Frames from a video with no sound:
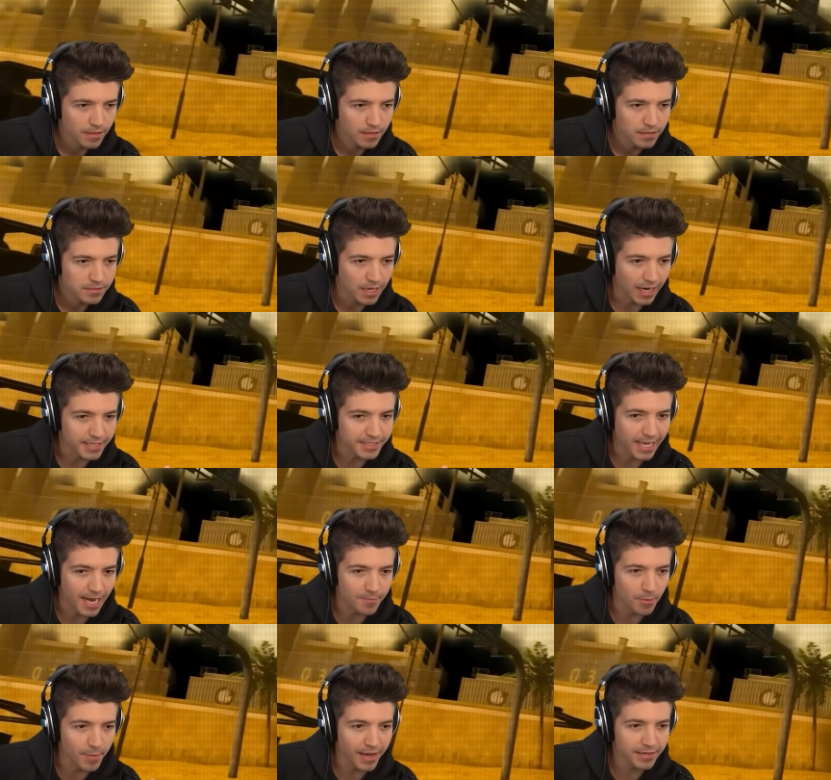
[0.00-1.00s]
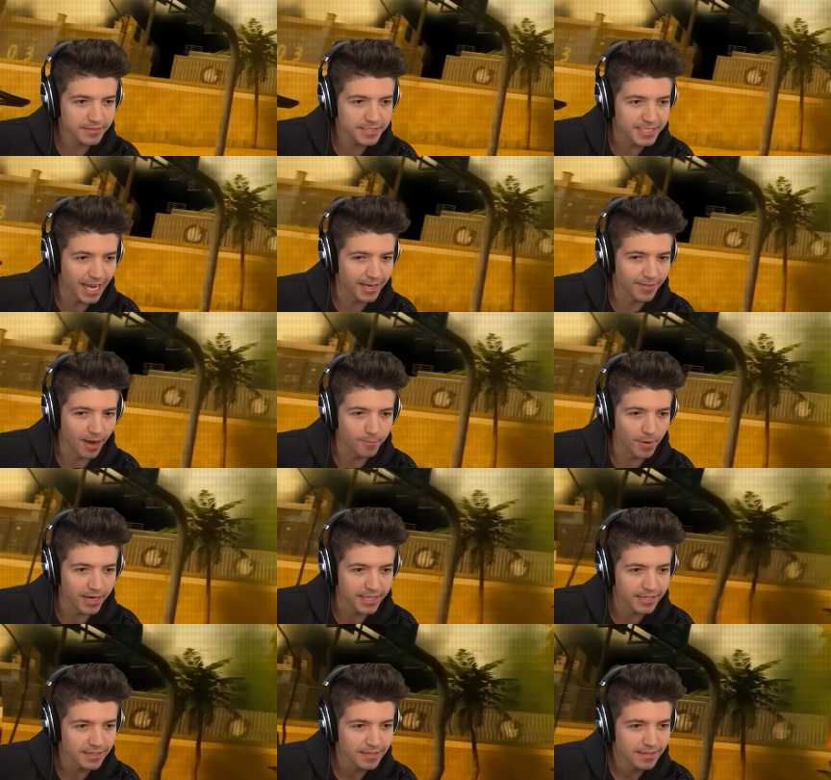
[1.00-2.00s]
Titan Cameraman, stand up,
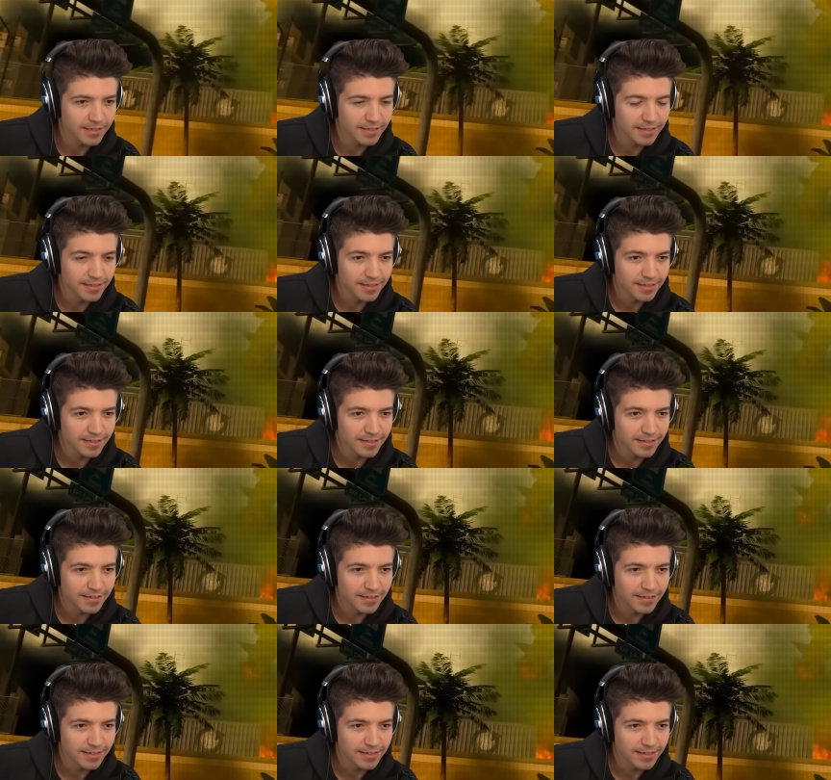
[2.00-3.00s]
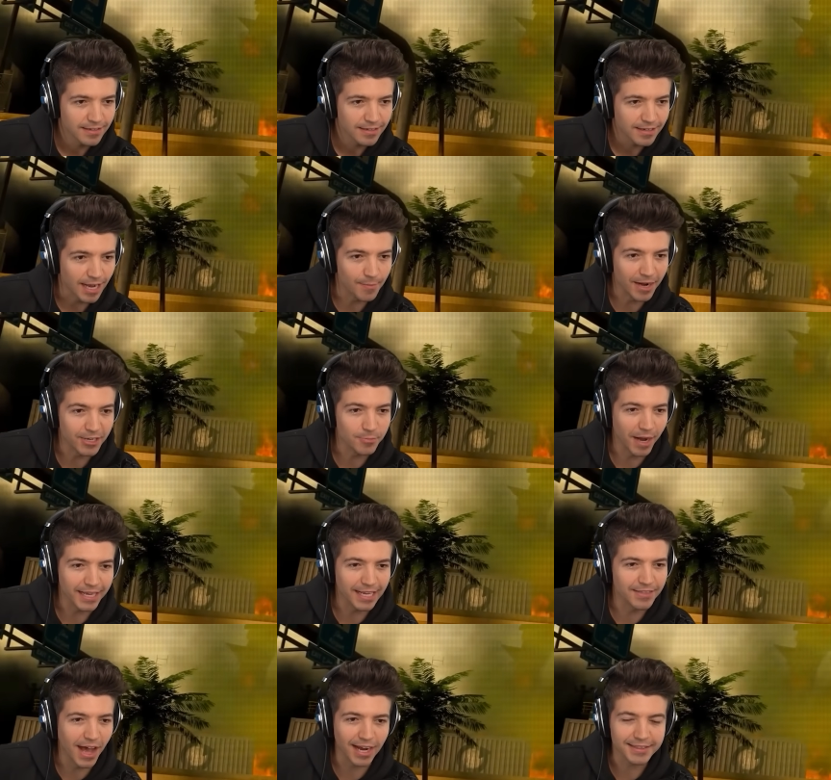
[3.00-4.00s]
buddy. Come on, you might
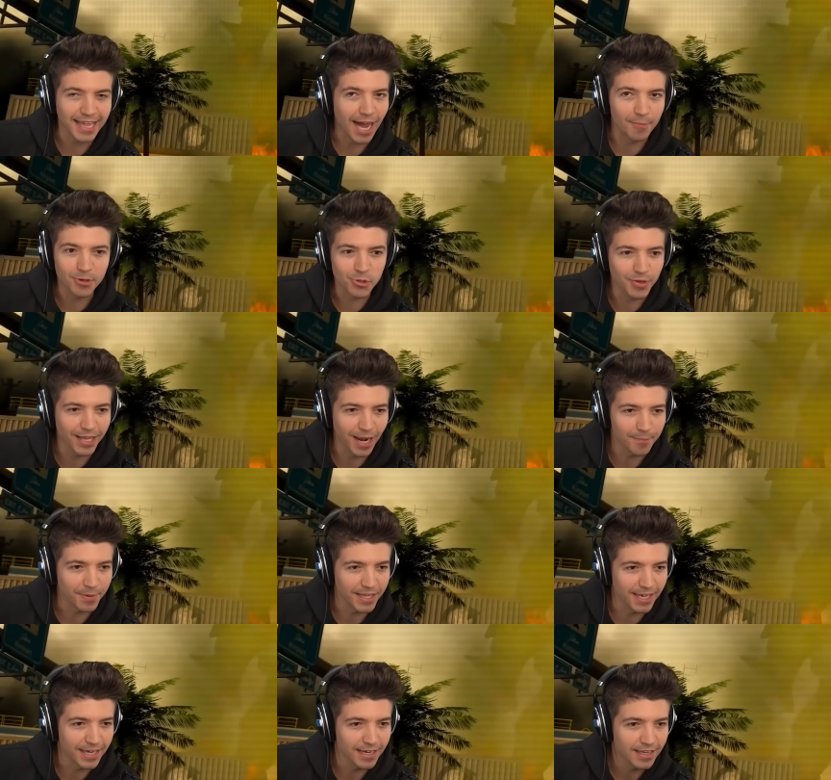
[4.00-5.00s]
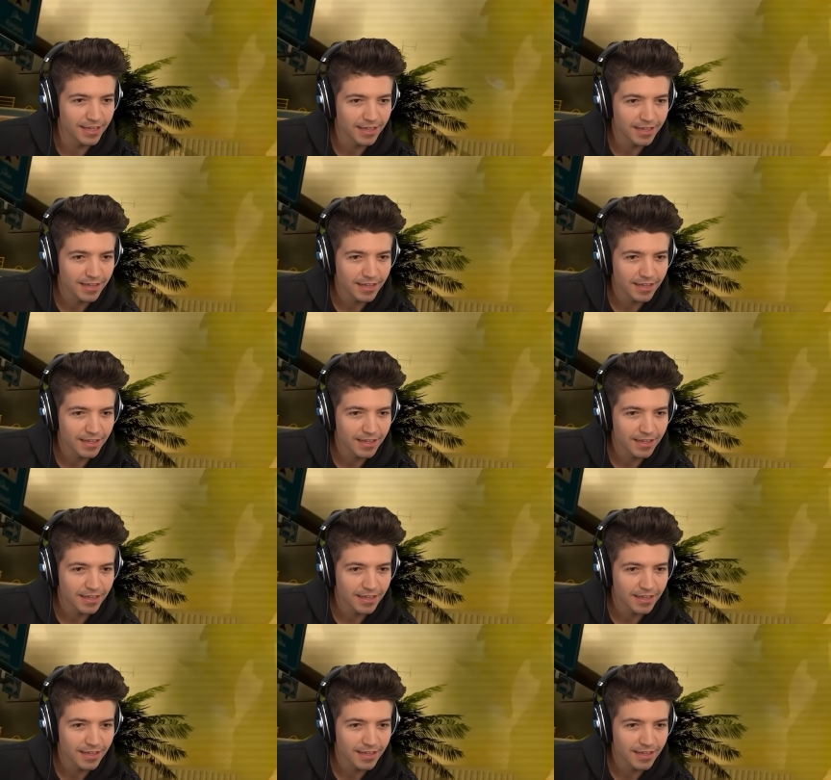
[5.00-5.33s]
get knocked down, but you get up again.